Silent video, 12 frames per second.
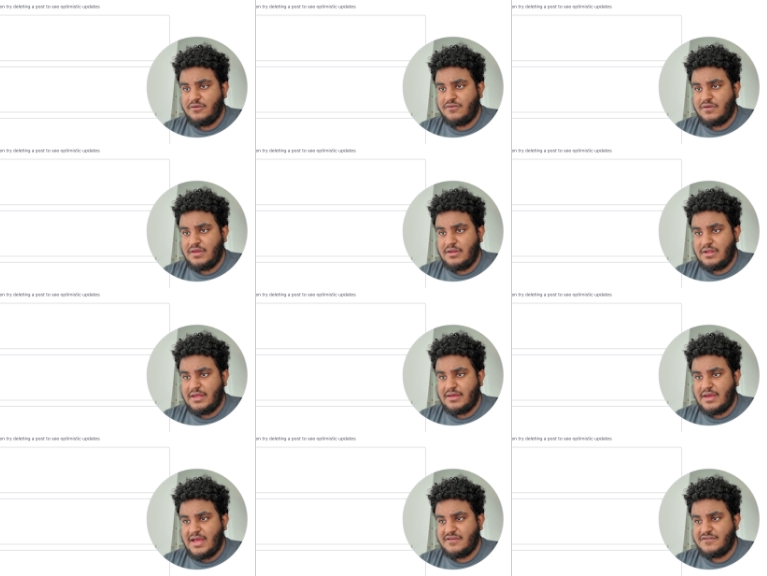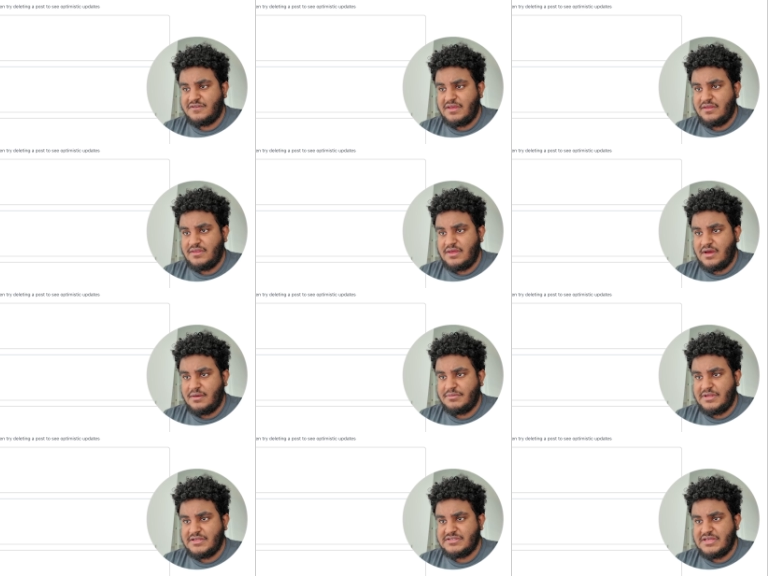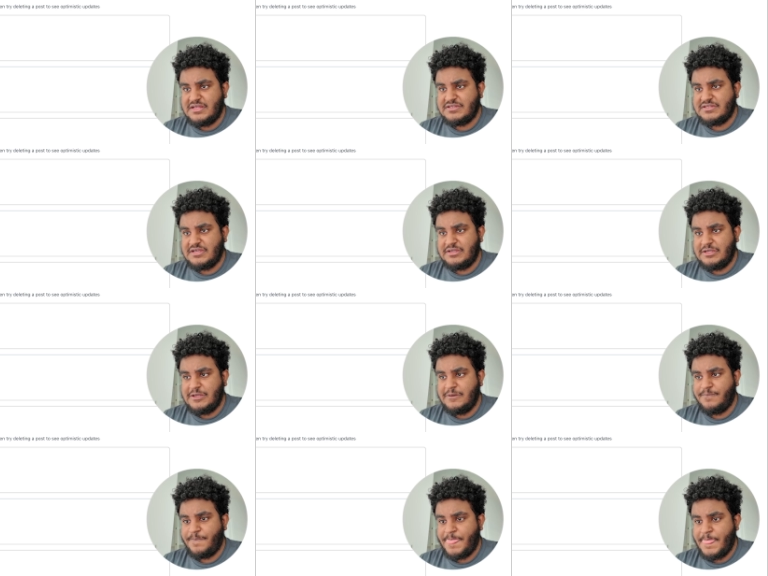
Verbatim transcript: You see, like I see the updates instantly.